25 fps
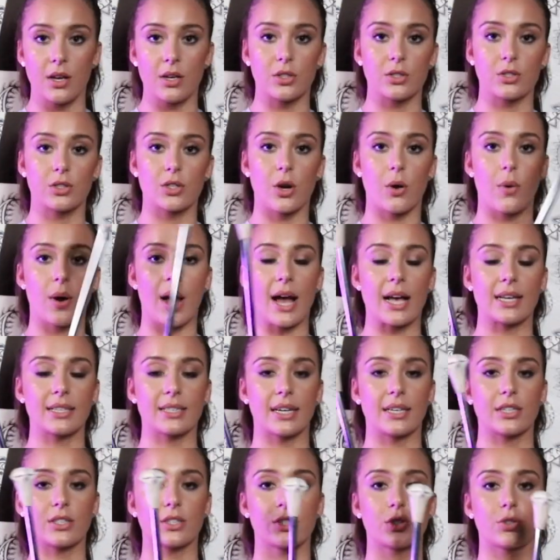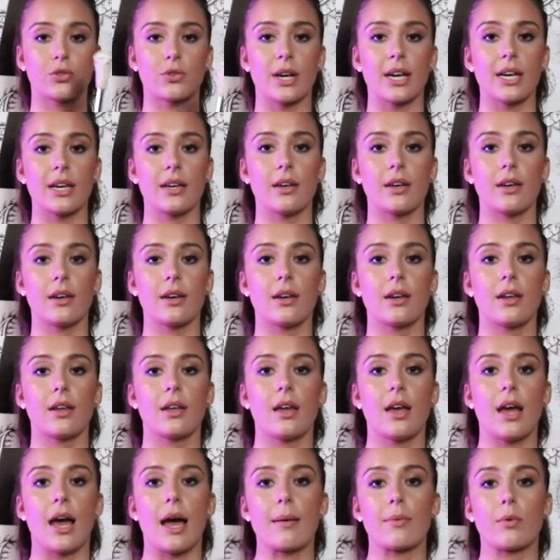So as I straighten,
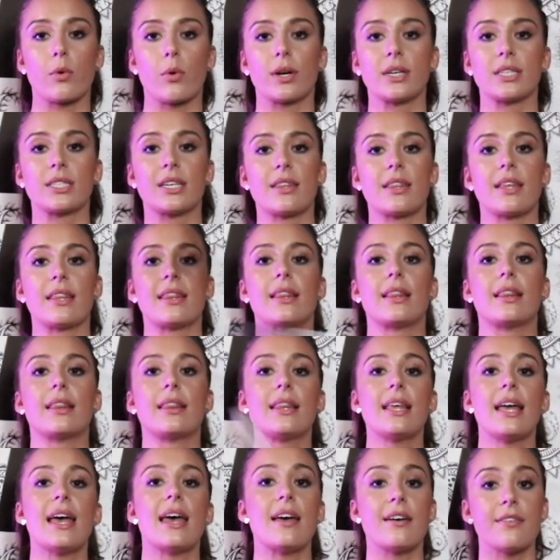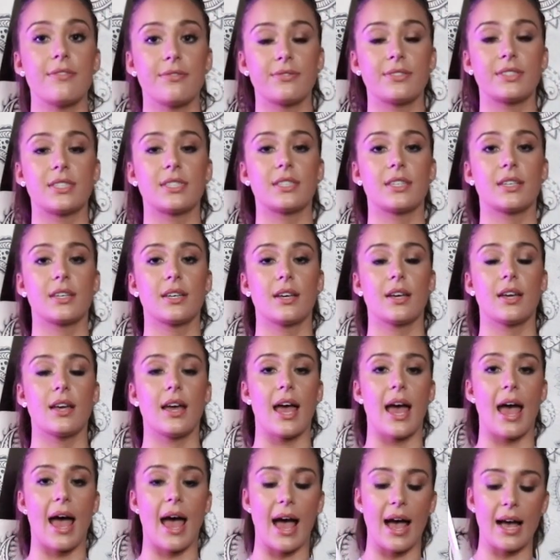I'm going to then lift
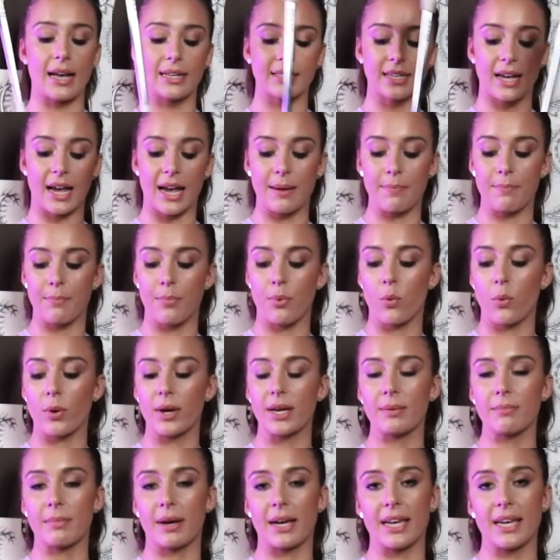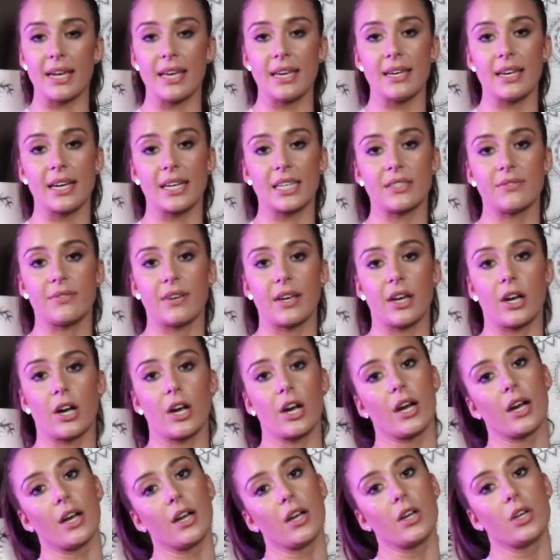as I point my index
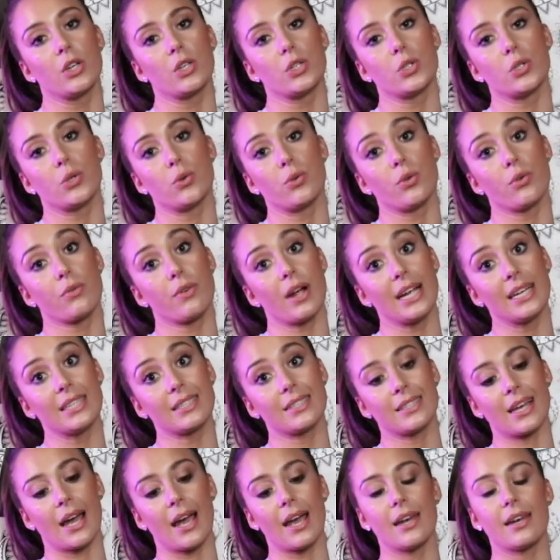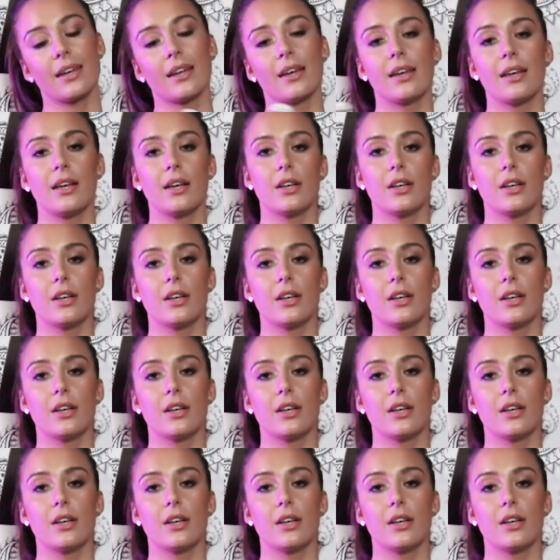finger to the right side.